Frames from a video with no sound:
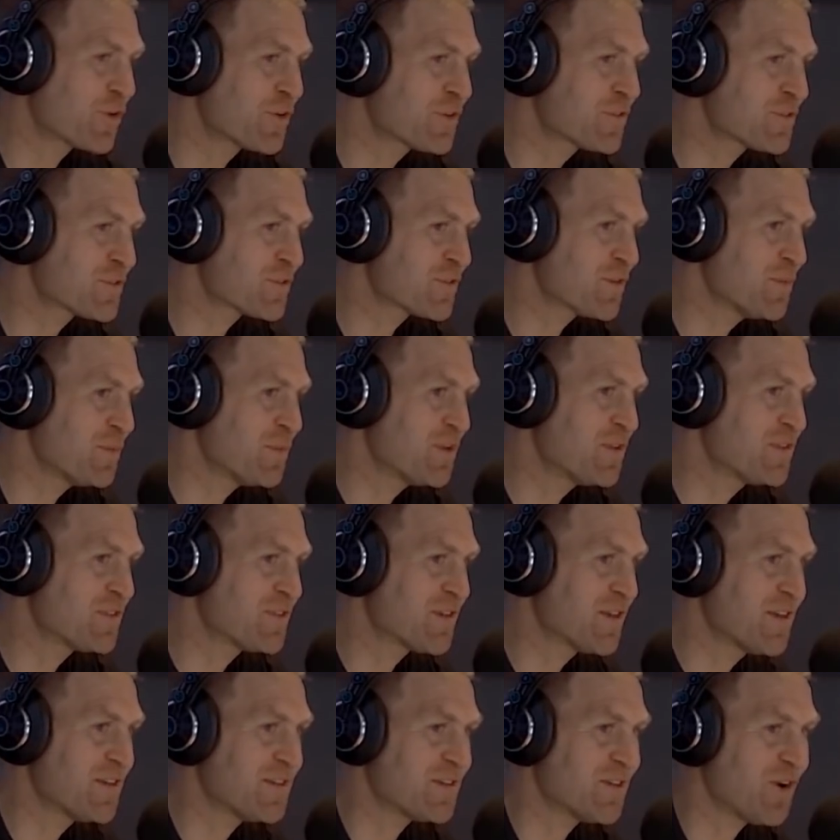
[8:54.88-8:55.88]
us, a
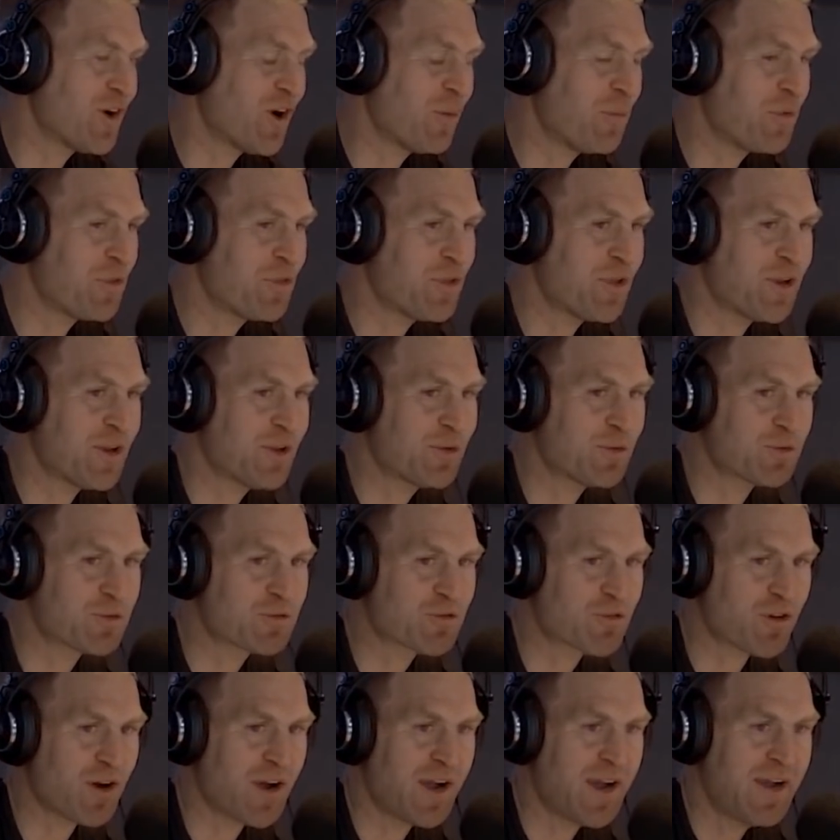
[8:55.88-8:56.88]
mid-season hypothetical
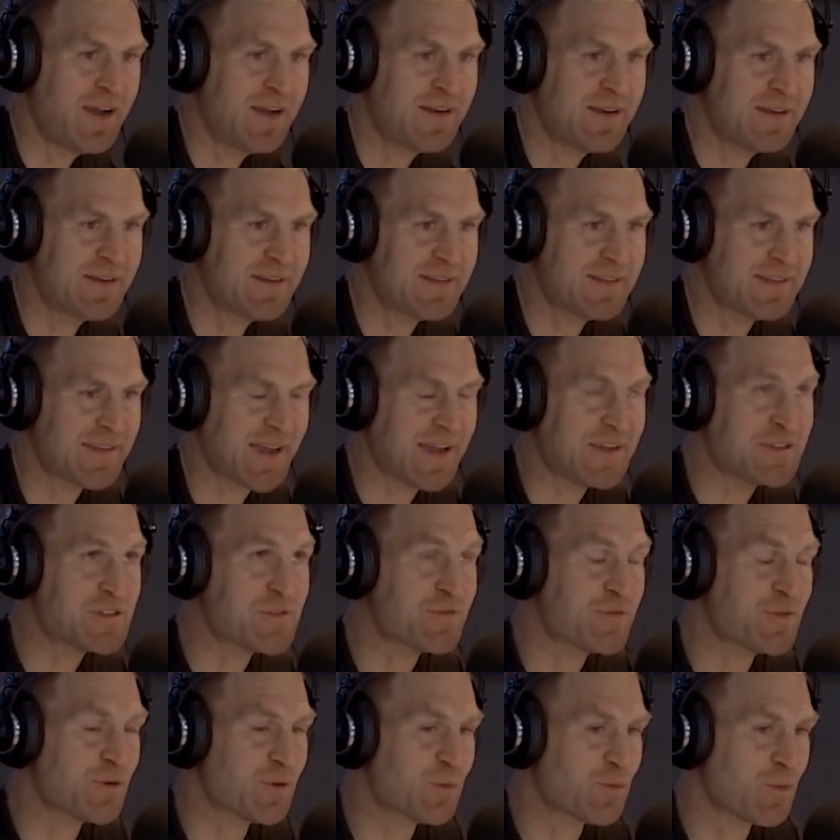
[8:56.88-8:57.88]
trade,
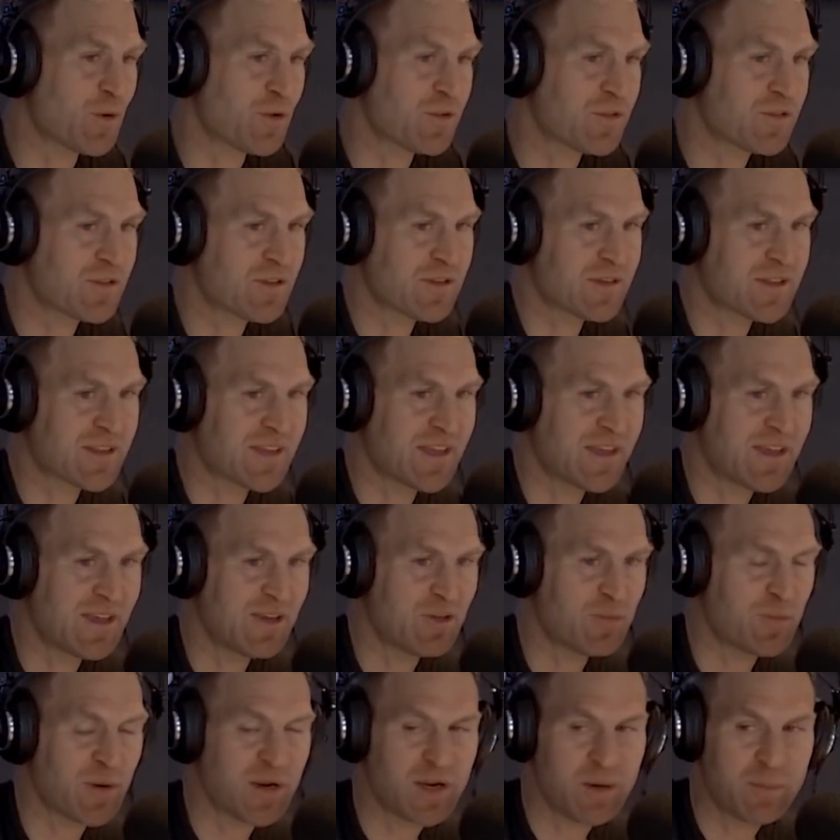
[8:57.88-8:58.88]
Dangerfield wants it. Kingy's
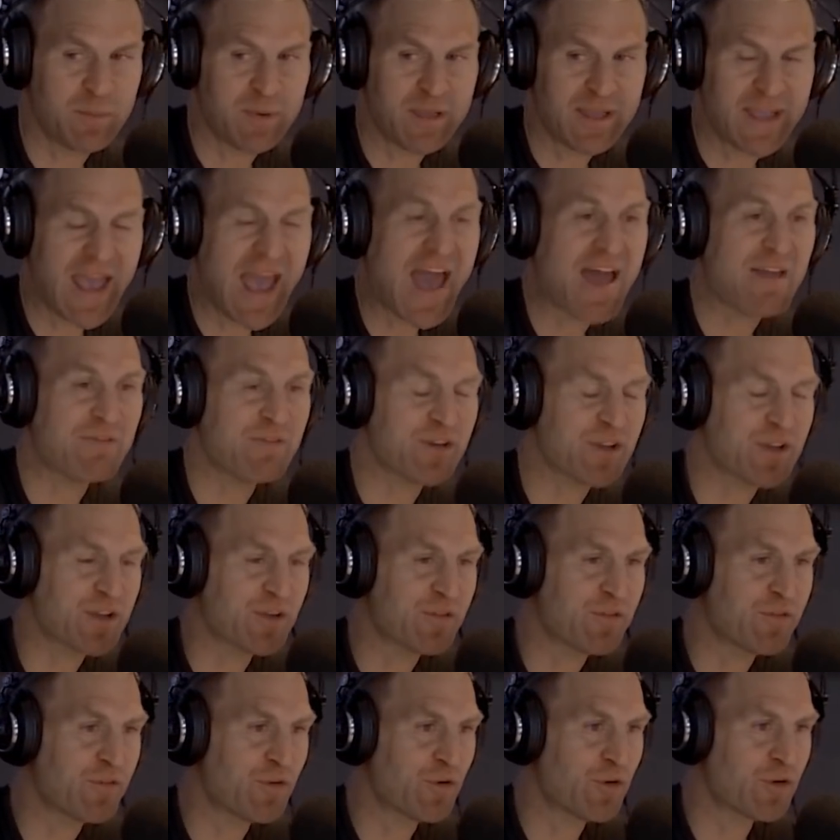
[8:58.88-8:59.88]
been a big advocate
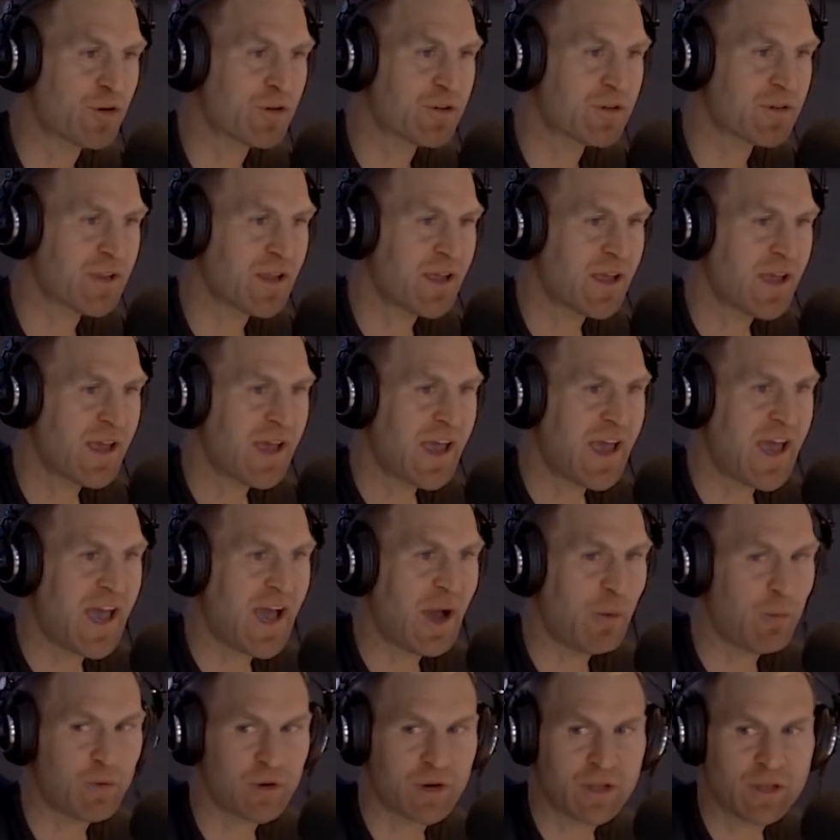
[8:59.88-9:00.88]
for it. How
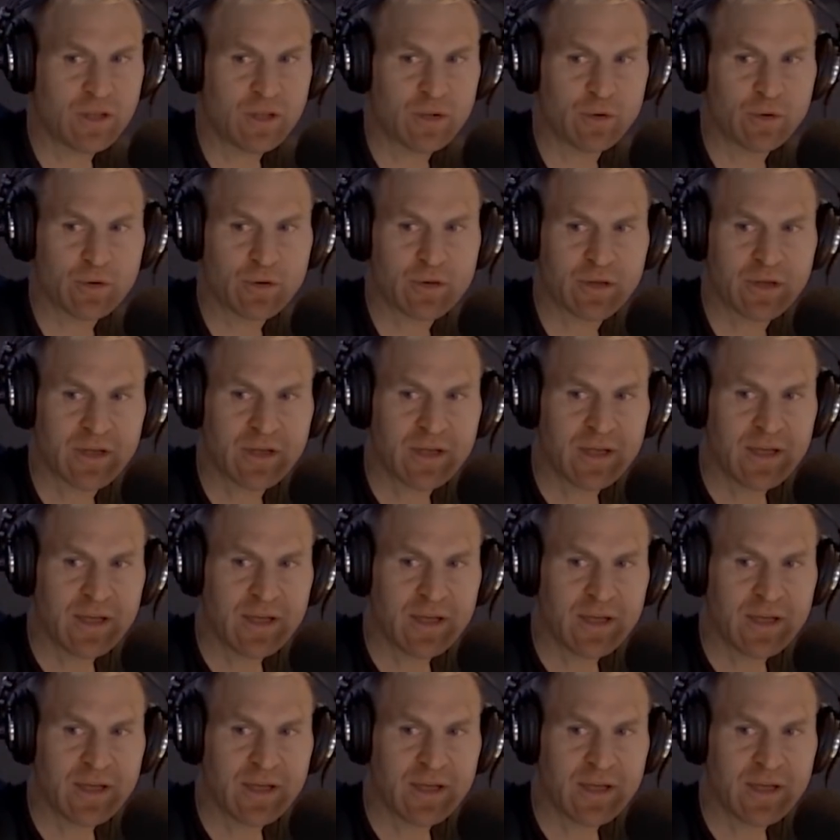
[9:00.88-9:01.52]
would it look